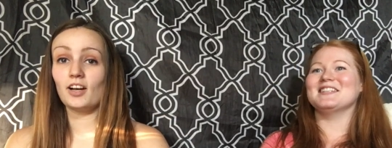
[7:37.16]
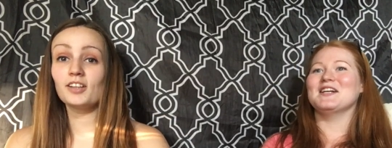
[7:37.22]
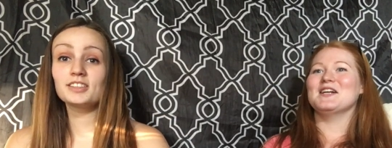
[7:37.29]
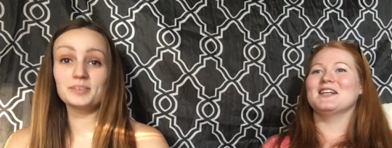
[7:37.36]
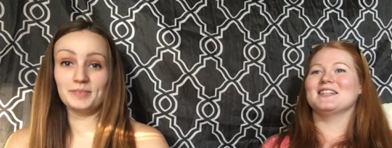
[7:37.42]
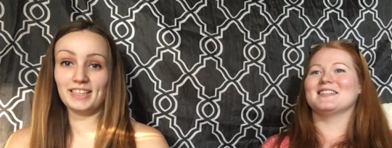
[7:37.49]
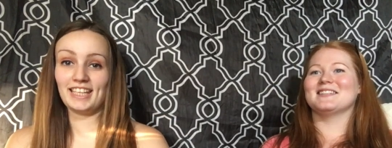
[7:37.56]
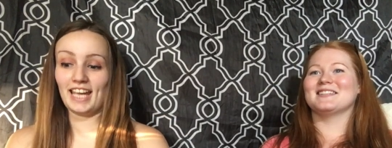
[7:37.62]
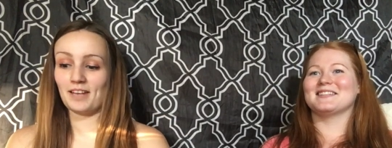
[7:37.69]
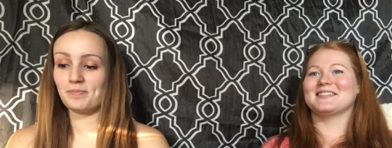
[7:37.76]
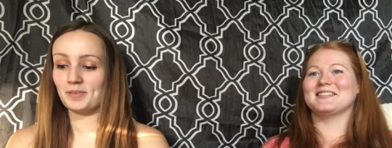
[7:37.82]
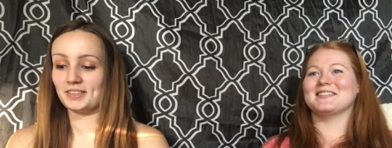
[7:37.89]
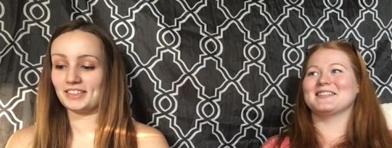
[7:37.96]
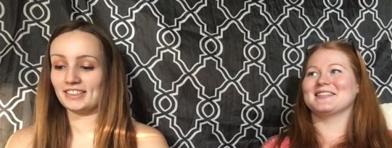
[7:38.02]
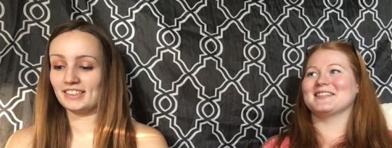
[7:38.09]
Speaker 1: ultimate cat
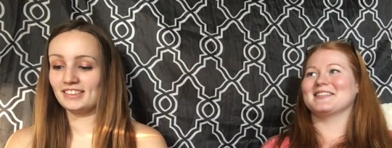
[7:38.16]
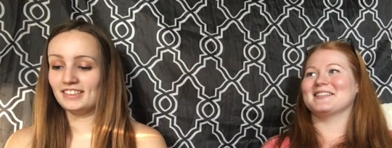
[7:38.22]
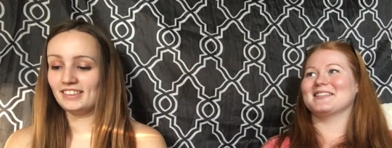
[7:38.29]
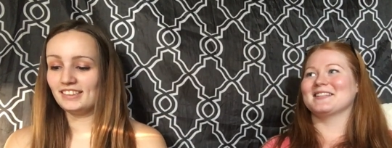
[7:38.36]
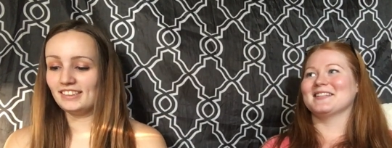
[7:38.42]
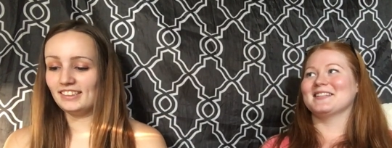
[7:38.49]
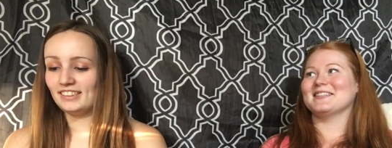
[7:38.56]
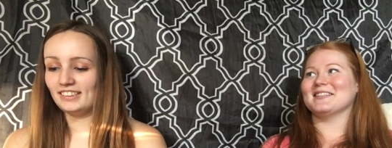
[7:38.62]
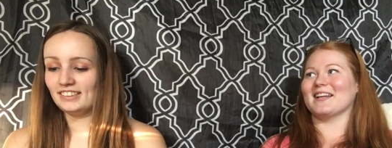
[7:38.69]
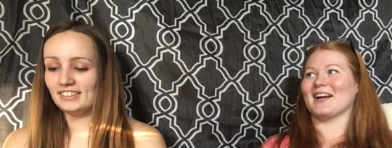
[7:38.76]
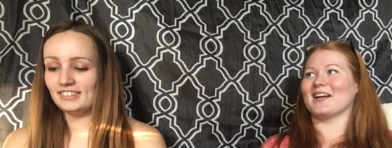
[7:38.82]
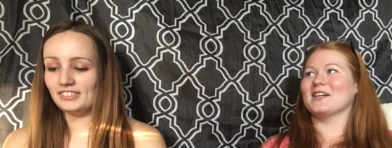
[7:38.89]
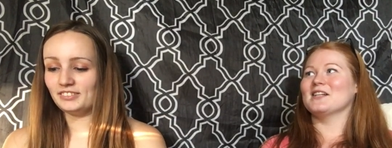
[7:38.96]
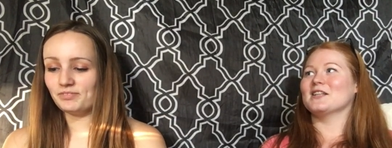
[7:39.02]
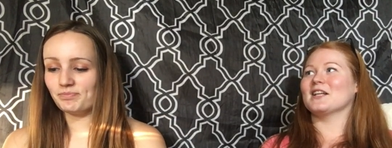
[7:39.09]
person.
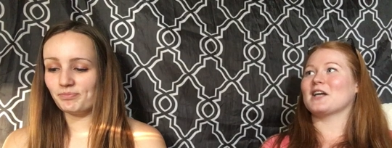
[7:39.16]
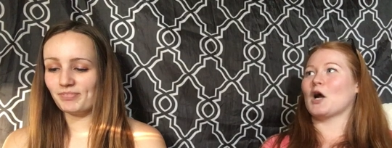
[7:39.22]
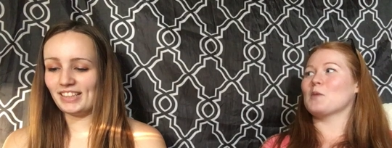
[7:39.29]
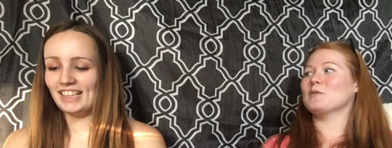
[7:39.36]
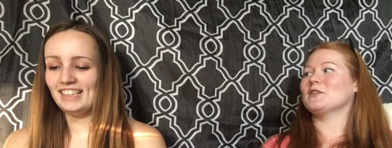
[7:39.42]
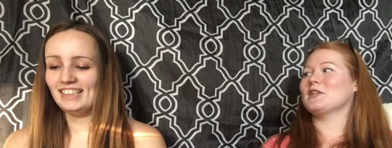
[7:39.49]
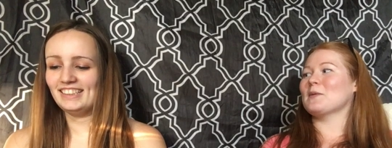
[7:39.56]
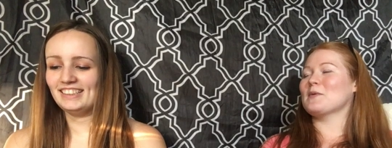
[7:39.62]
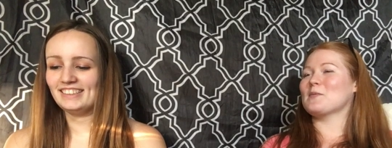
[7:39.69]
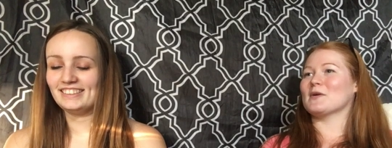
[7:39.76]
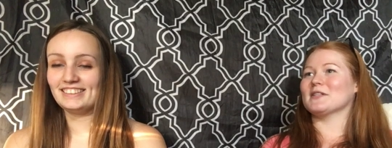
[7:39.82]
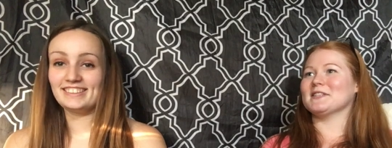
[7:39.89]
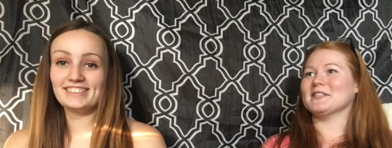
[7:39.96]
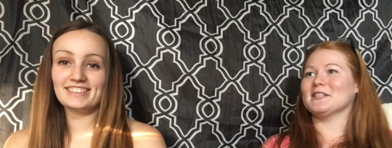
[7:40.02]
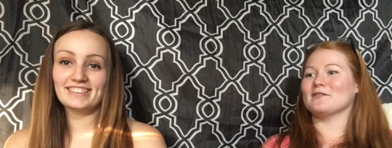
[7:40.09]
Speaker 2: Yeah, like I'm the type of
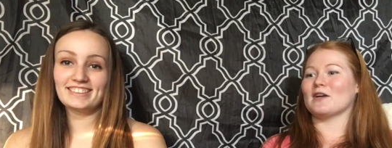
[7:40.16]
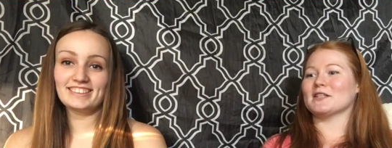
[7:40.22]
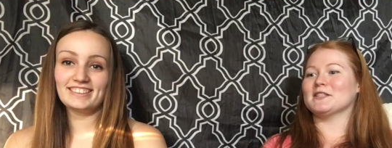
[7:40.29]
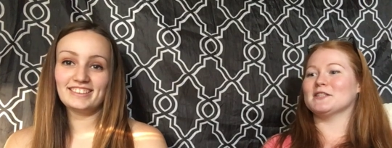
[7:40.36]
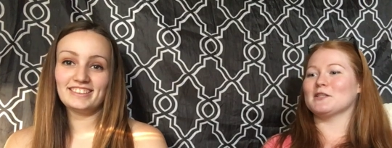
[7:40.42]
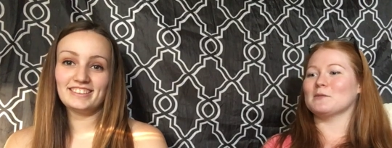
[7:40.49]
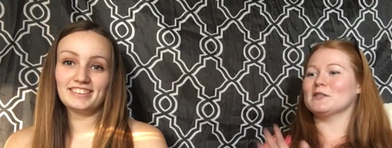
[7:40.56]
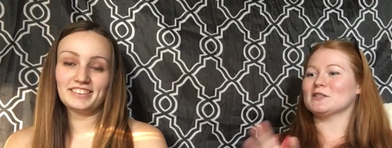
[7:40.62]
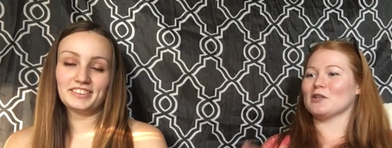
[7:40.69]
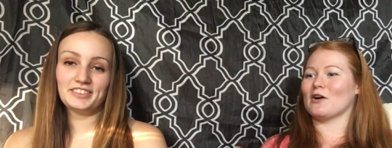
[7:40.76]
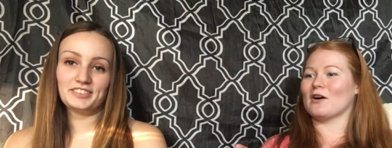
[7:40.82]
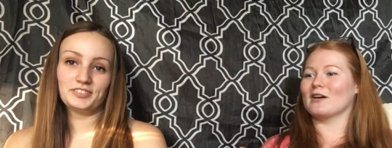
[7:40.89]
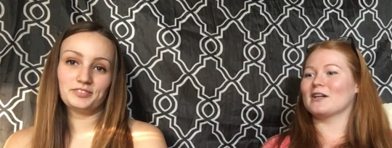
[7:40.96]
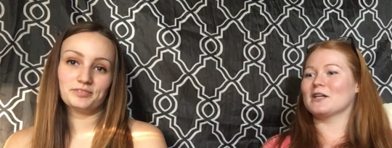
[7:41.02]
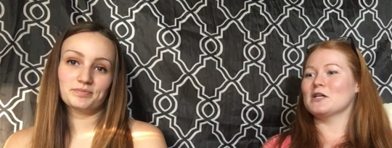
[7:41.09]
person if I see somebody's
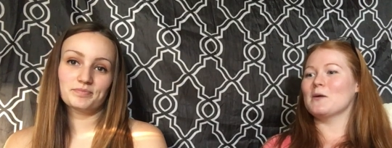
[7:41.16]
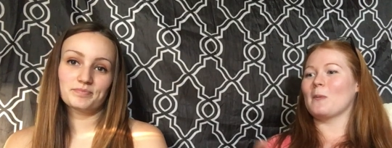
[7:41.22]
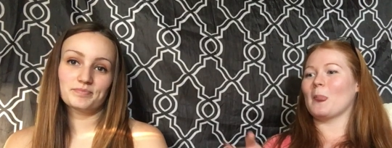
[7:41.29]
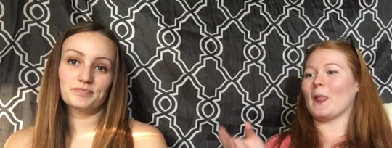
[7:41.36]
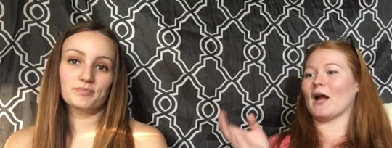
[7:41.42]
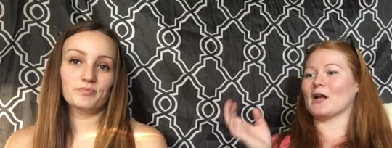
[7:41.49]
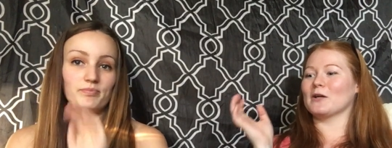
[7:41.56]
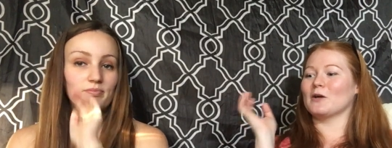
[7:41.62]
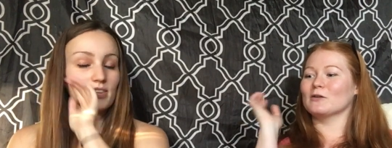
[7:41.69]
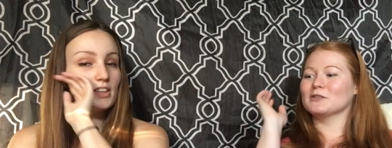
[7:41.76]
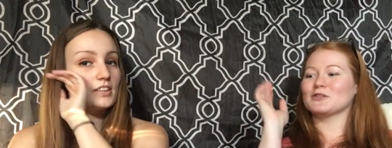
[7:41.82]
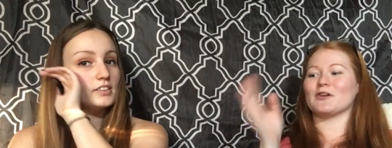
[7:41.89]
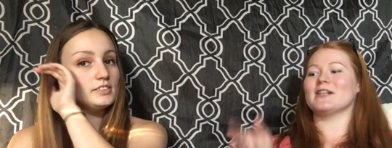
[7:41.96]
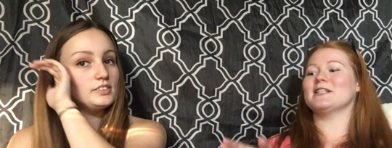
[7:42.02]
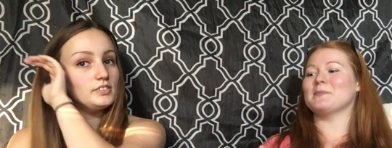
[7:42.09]
dog, I go
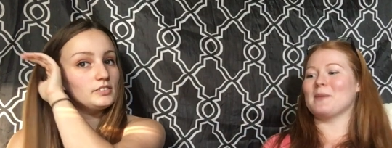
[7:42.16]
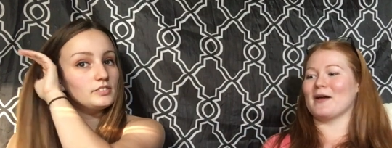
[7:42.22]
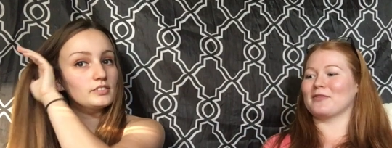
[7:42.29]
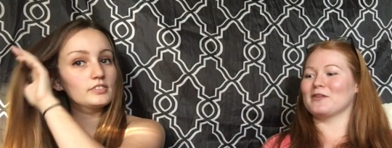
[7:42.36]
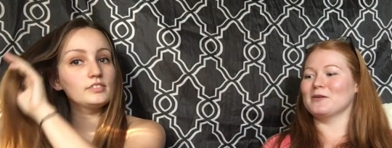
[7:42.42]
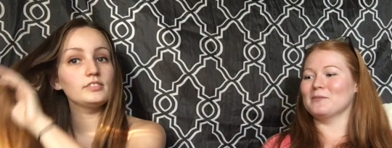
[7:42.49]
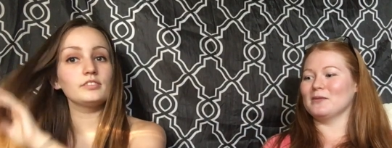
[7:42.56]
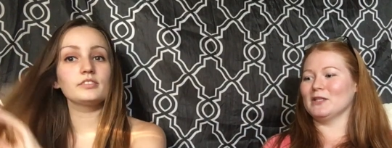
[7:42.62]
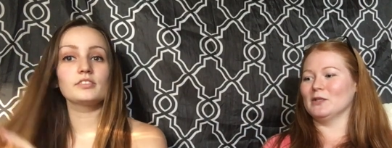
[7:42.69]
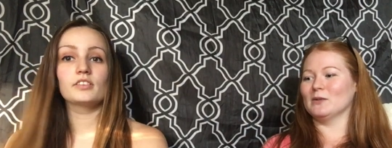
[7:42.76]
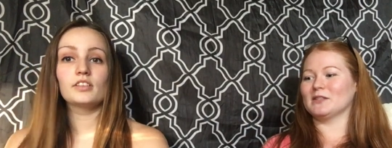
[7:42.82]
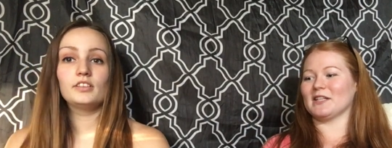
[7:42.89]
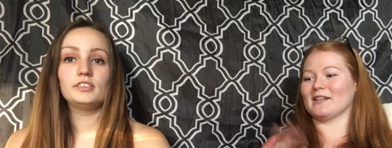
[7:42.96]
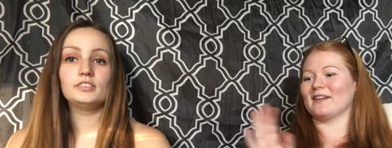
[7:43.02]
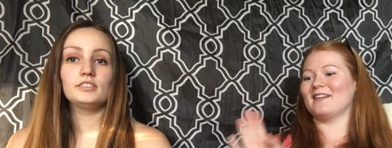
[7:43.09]
straight to pet them. You
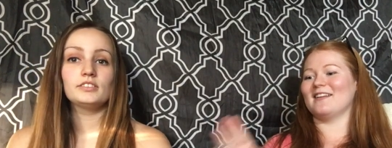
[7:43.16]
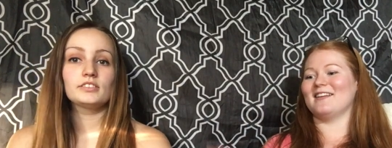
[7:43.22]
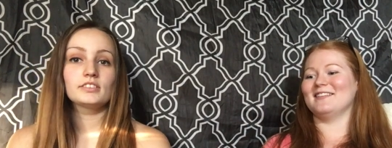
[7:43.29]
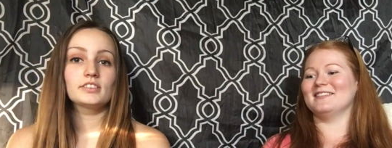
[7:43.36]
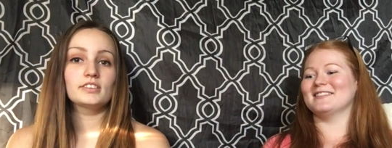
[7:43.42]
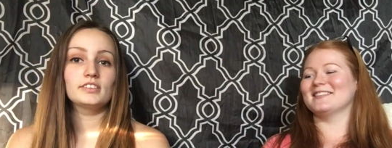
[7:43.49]
was like, eh.